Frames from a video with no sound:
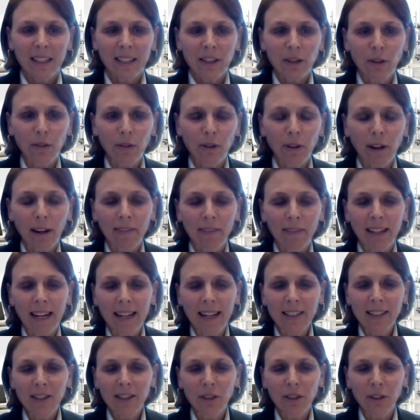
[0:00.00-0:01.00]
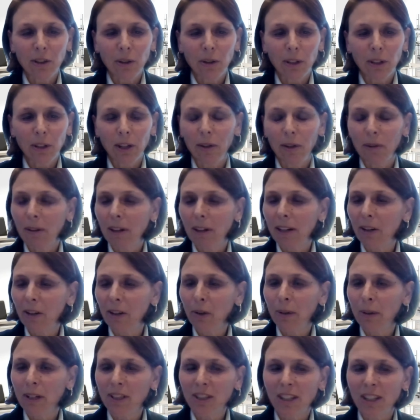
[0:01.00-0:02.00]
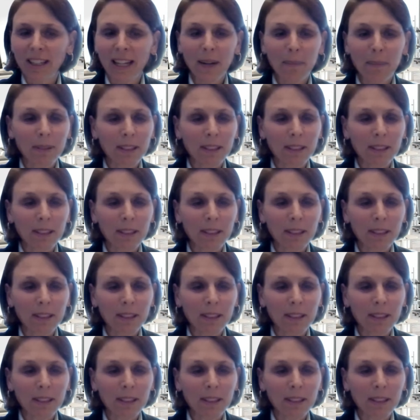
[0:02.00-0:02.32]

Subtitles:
So if you haven't asked your question yet,